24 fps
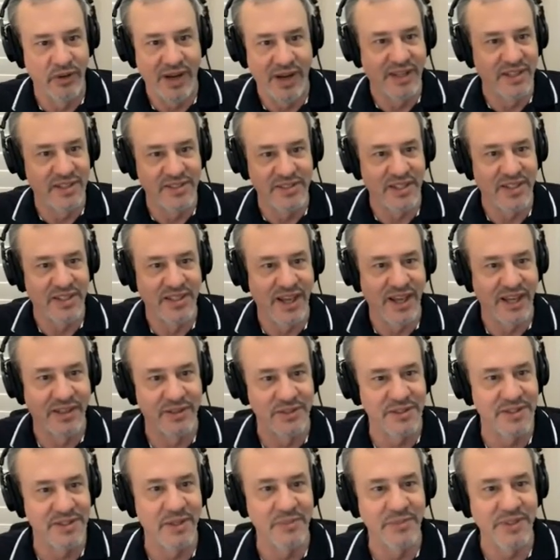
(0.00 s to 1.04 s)
I guess at night
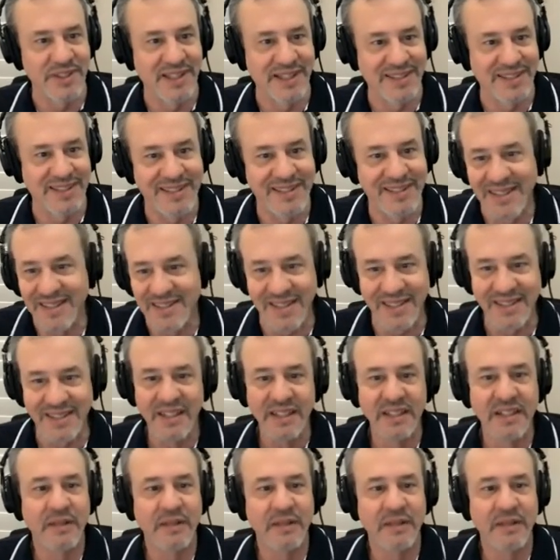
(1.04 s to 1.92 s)
or something like that.